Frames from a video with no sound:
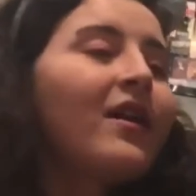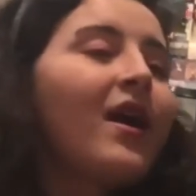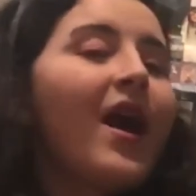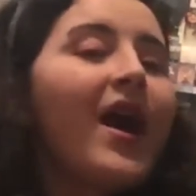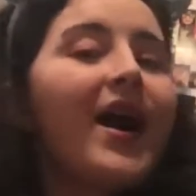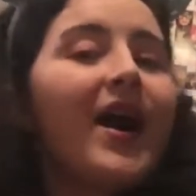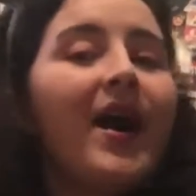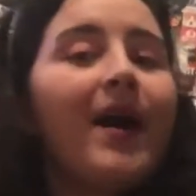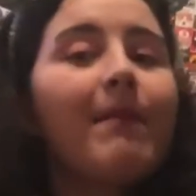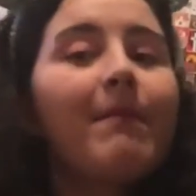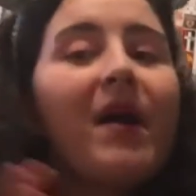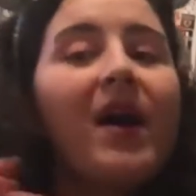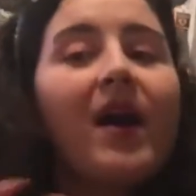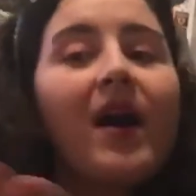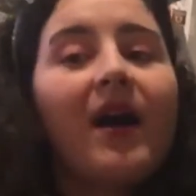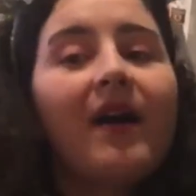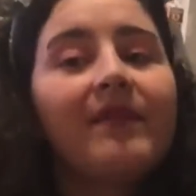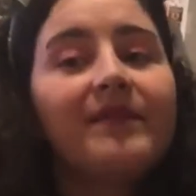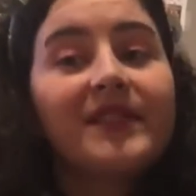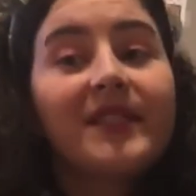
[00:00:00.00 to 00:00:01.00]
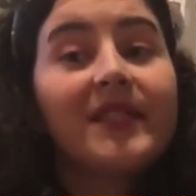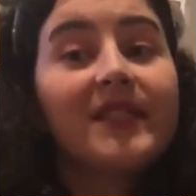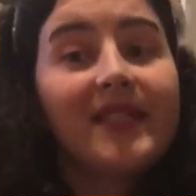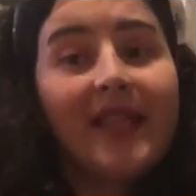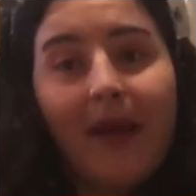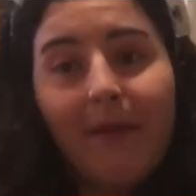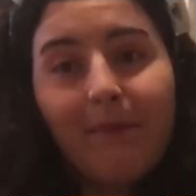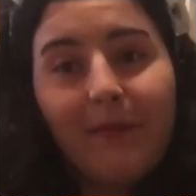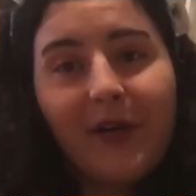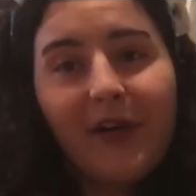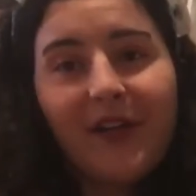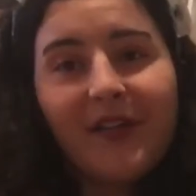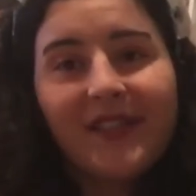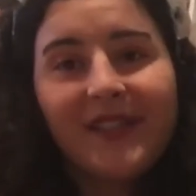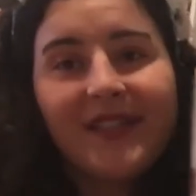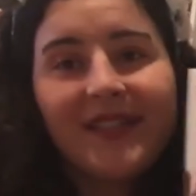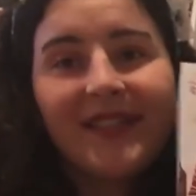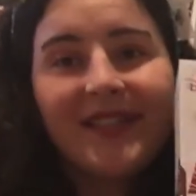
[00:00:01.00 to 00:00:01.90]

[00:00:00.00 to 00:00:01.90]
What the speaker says: of December.